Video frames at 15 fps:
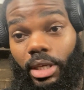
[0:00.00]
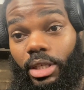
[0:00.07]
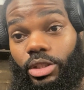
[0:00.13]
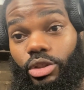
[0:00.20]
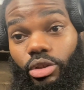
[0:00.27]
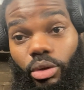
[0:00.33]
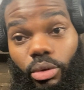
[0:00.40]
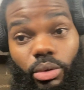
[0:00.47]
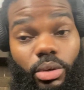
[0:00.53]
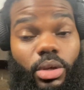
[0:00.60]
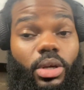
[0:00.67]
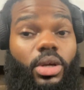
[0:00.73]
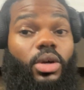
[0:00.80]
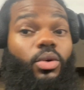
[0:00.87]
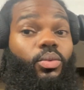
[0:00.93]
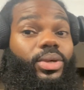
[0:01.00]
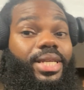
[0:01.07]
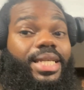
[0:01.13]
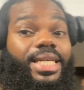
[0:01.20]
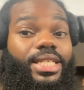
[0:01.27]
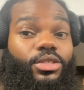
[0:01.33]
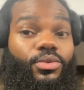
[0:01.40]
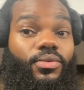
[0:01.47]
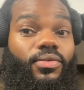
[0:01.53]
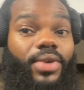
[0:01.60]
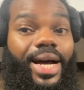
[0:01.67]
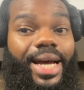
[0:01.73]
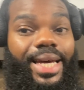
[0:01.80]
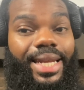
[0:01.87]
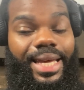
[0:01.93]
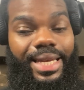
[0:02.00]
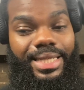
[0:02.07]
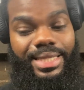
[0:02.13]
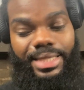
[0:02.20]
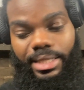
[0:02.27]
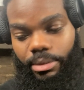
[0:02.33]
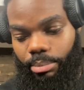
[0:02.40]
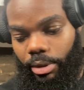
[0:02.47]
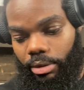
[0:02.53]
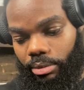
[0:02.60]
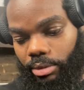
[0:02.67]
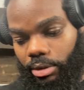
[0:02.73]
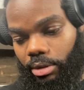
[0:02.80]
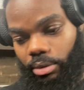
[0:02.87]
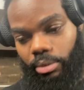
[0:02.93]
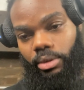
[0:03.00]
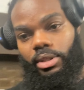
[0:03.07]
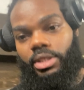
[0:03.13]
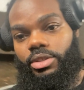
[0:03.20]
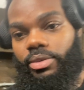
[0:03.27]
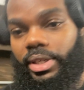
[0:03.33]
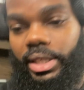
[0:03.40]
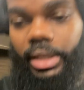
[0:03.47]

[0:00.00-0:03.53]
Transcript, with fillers: So we need to find a seatbelt. So this right